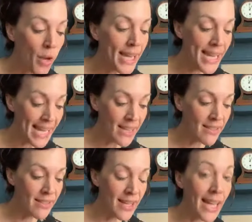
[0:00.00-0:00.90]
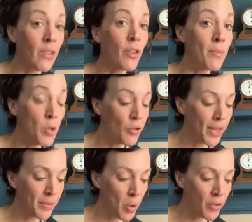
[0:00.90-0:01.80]
we need is the
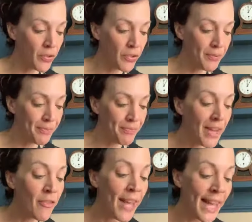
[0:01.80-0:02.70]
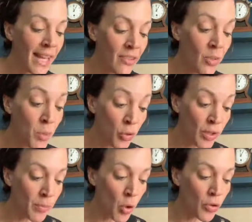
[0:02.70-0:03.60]
music box. If it hears the
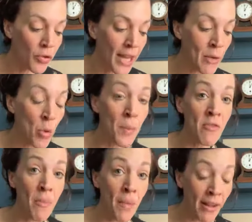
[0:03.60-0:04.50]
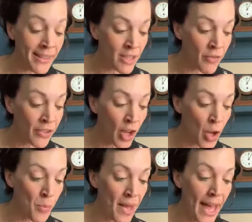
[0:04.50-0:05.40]
music box, it will be reminded of its
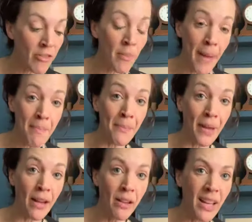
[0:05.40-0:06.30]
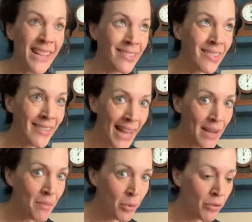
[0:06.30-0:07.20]
home, and remember, it's a
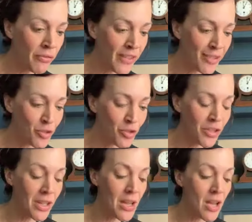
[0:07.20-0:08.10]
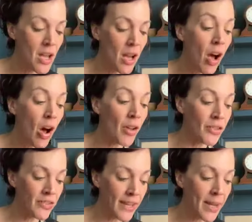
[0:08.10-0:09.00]
tame bullfinch.
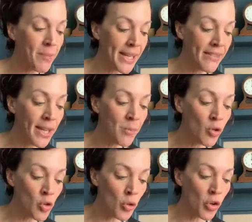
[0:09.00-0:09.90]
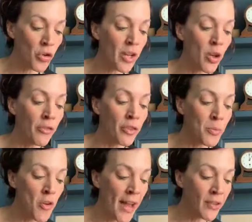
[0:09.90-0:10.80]
Arden, dear, please keep your shawl on and look for some
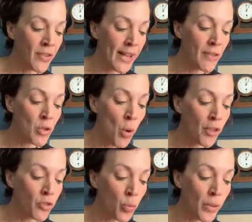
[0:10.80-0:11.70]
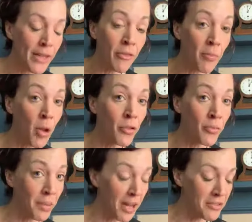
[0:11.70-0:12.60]
groundsel if you aren't too weak from loss
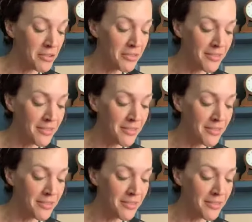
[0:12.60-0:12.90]
of blood."